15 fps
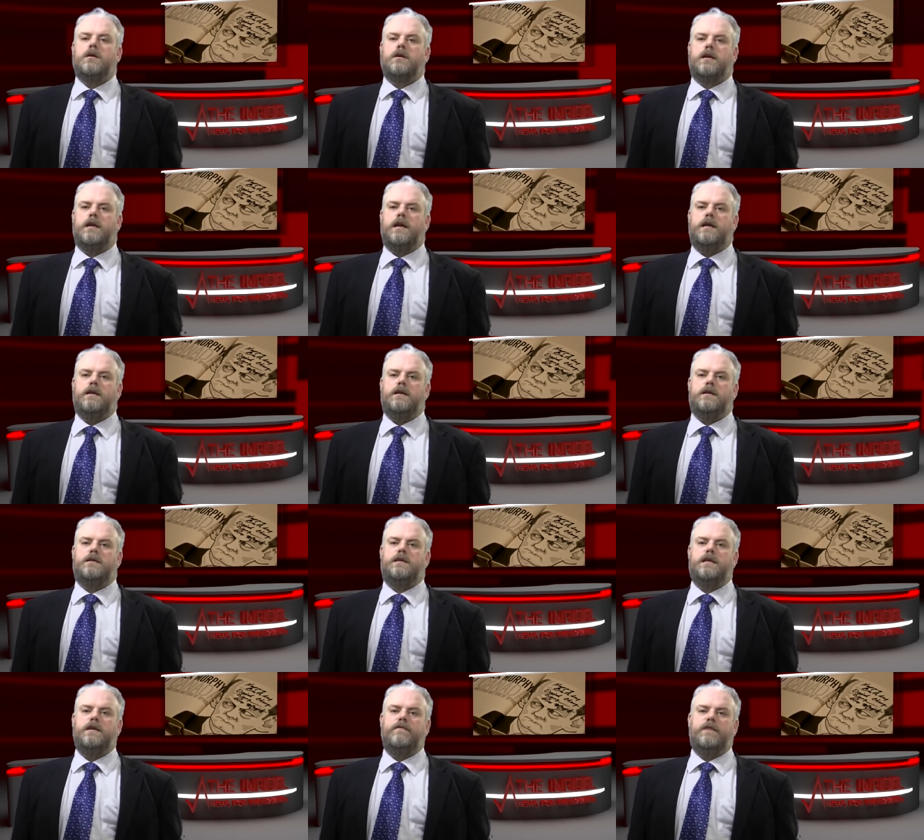Canadian
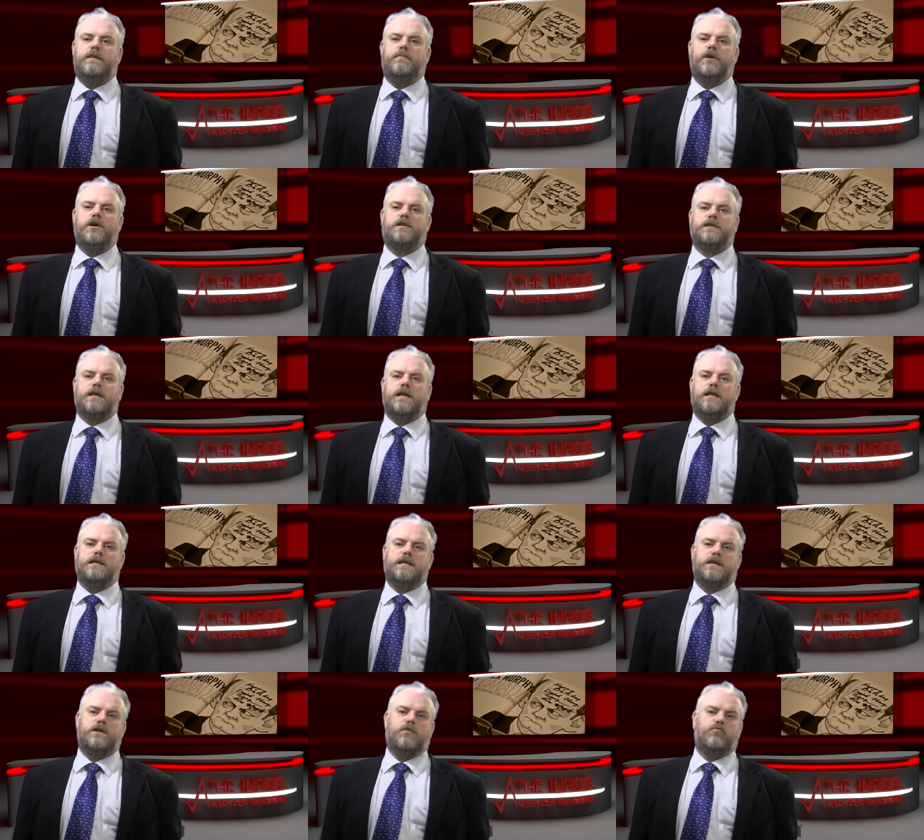T V
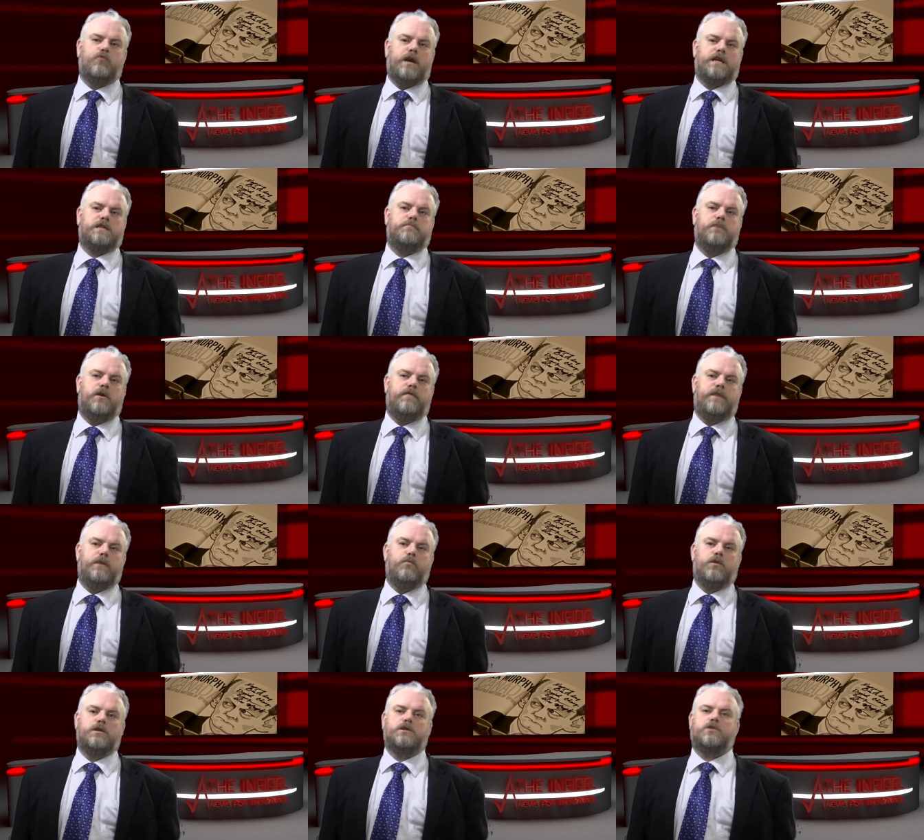personality Rex Murphy
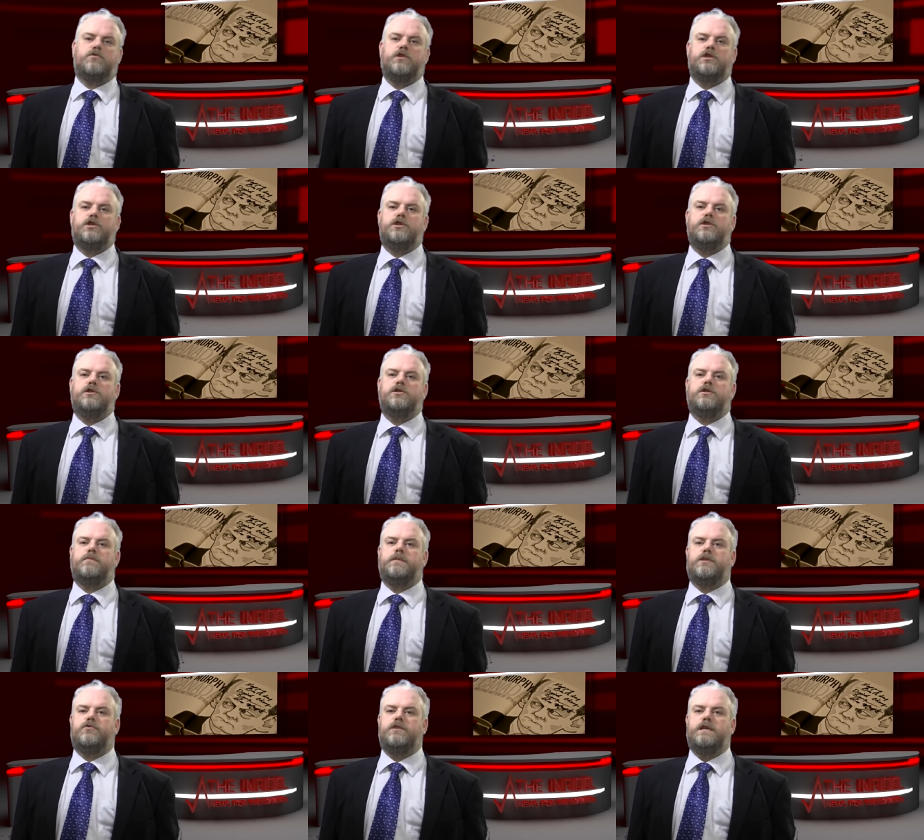wants Christians to
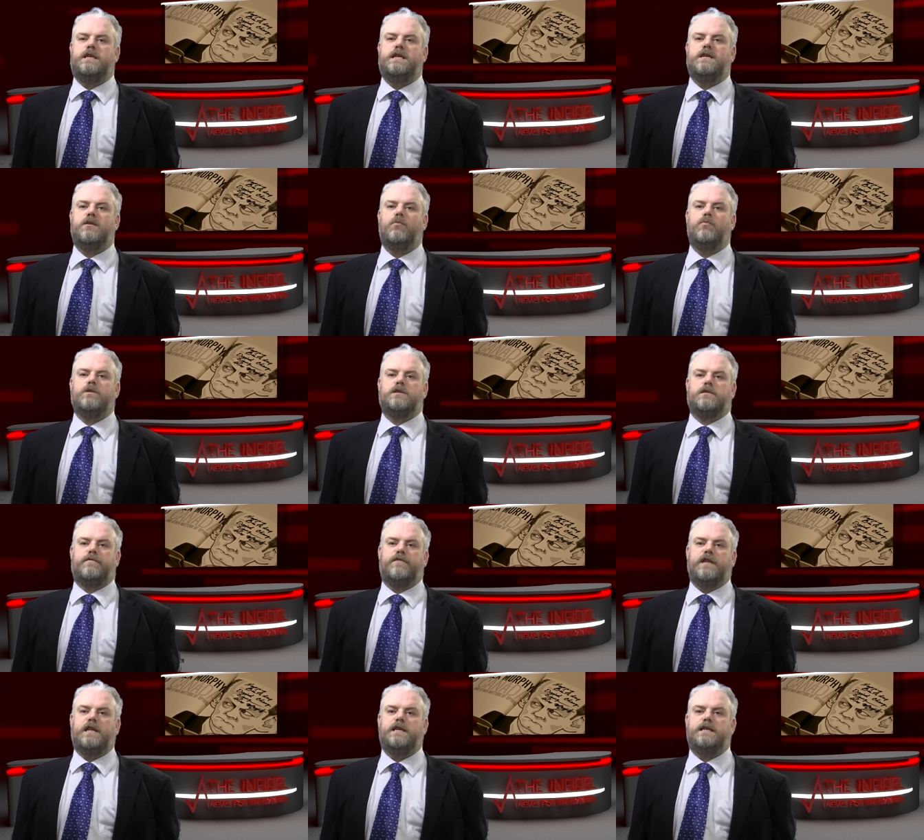be treated with
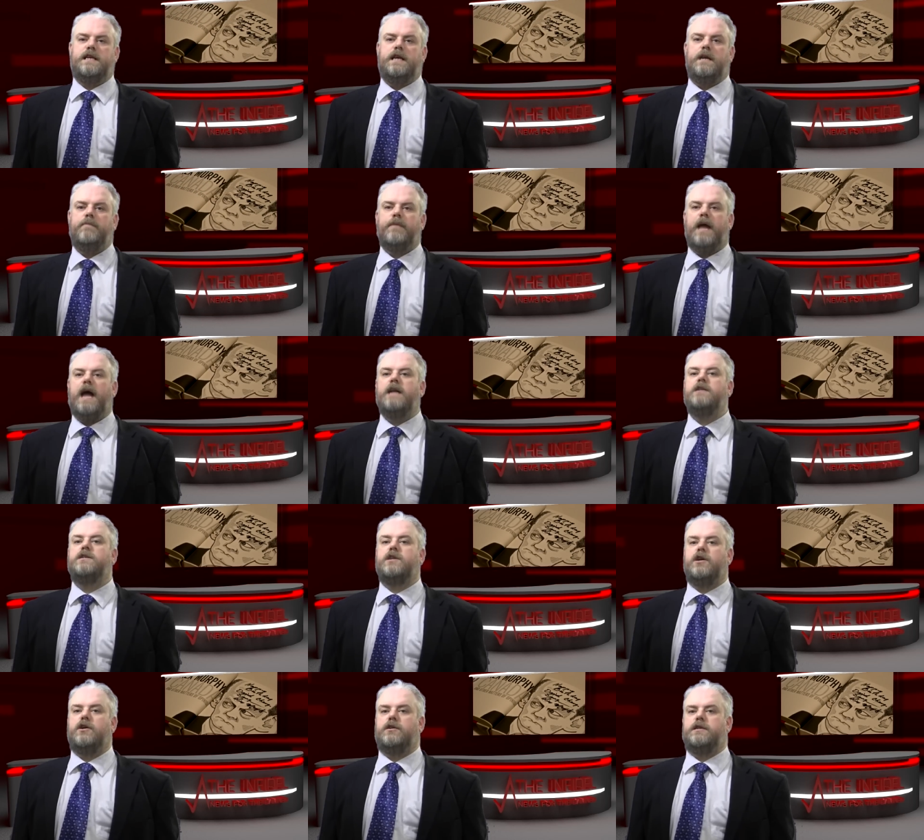civility and
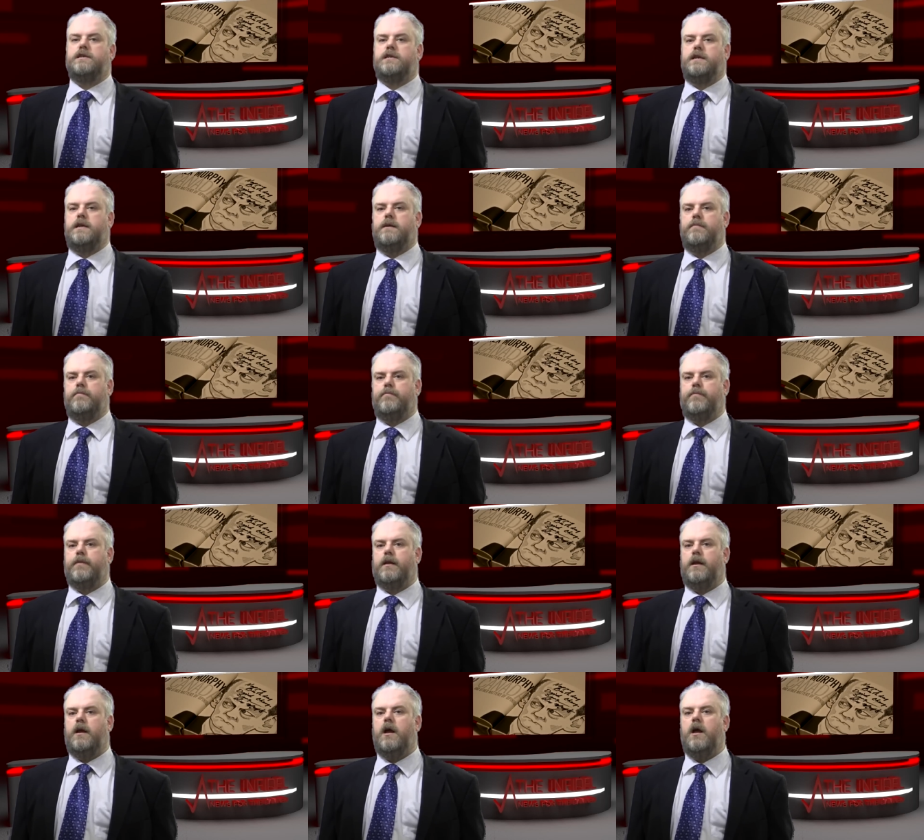courtesy.
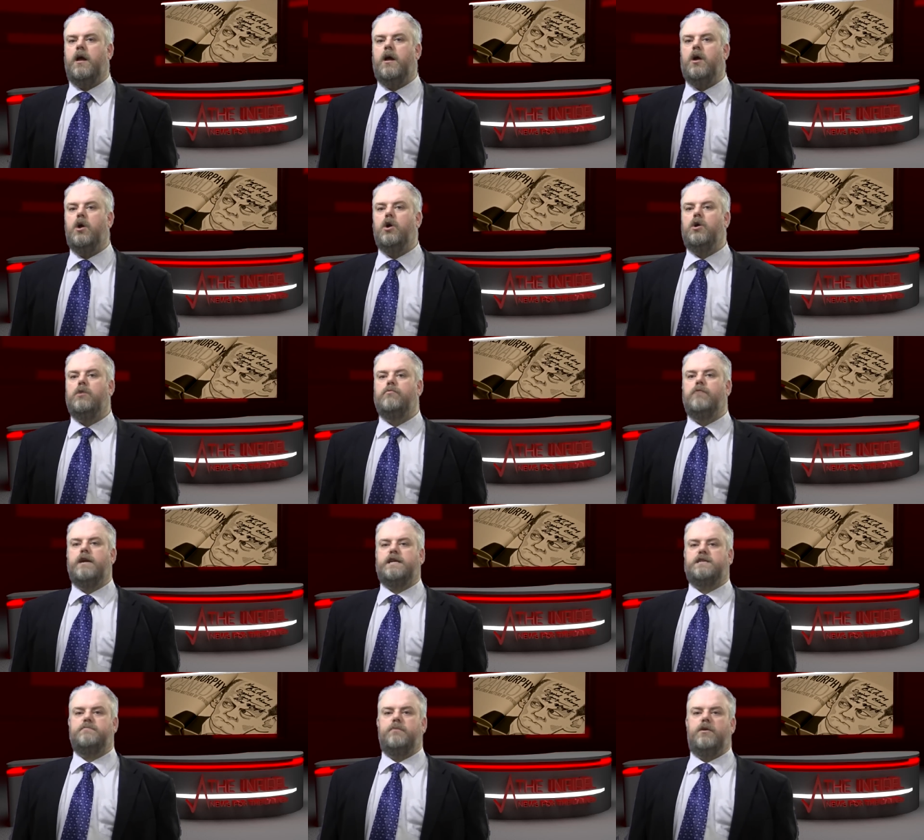
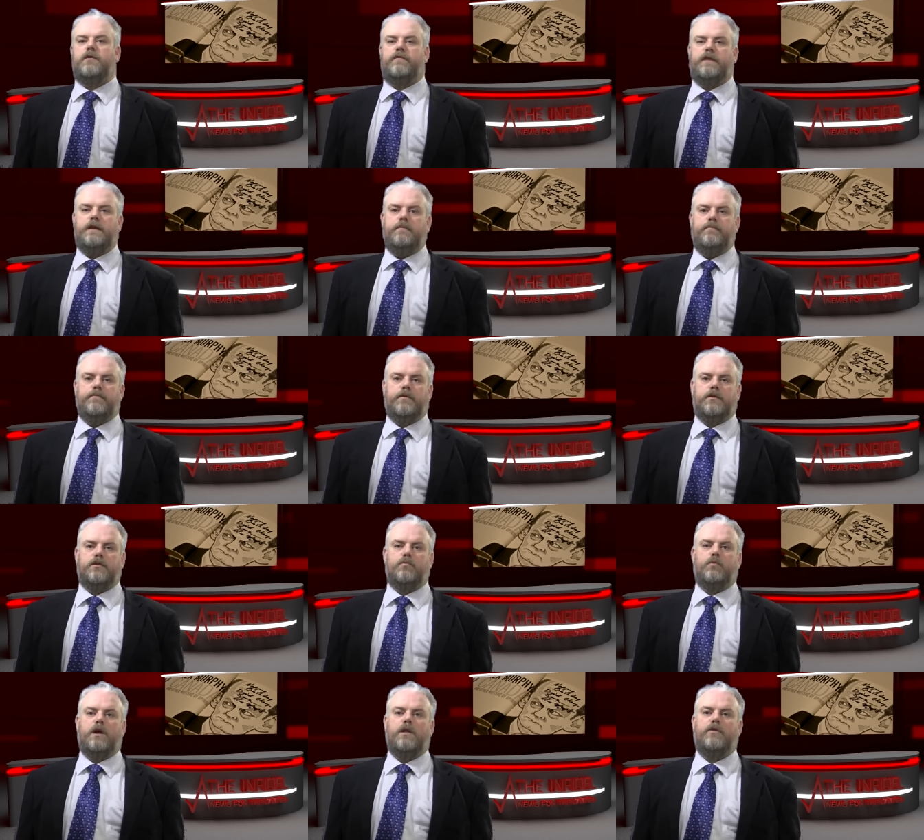Rex Murphy,
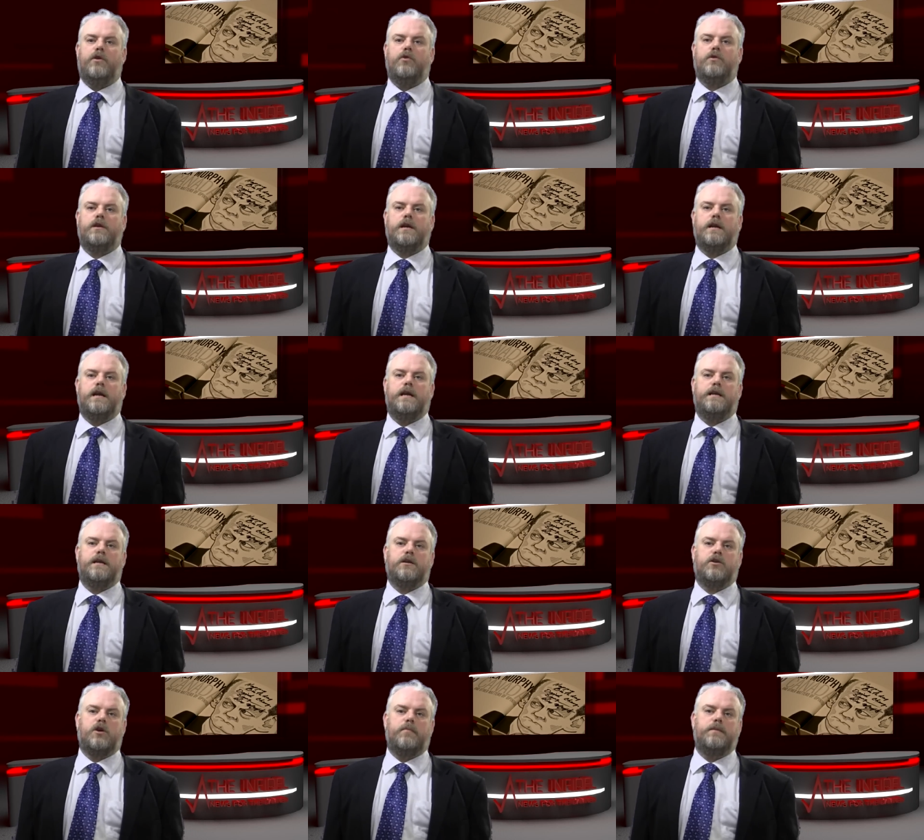the well-known
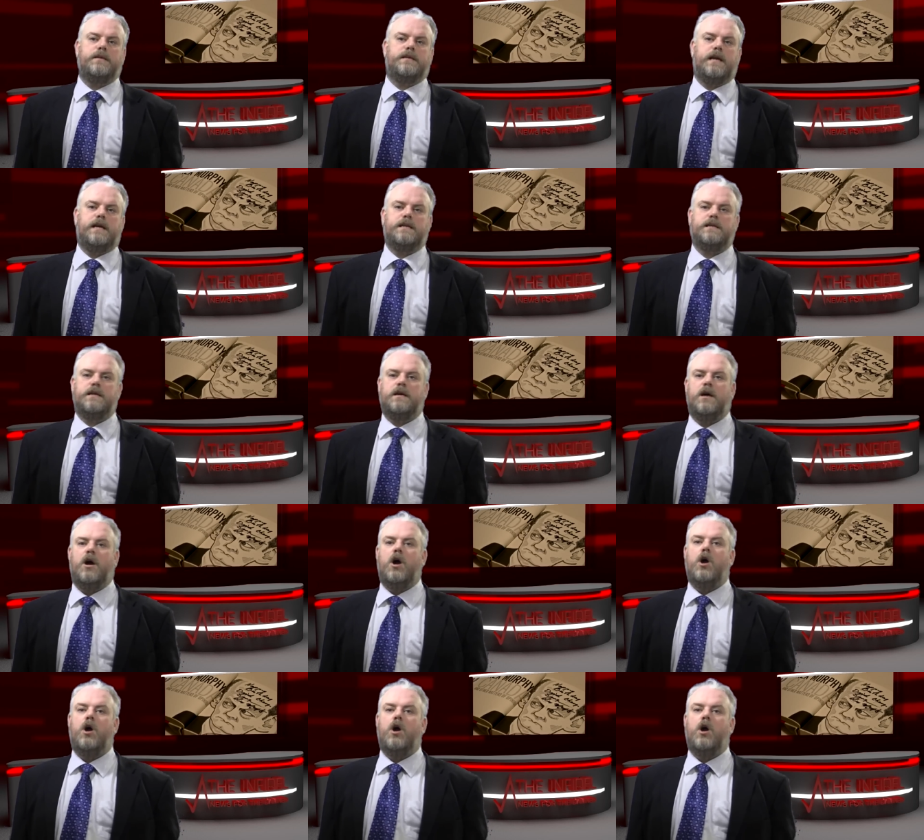Canadian commentator,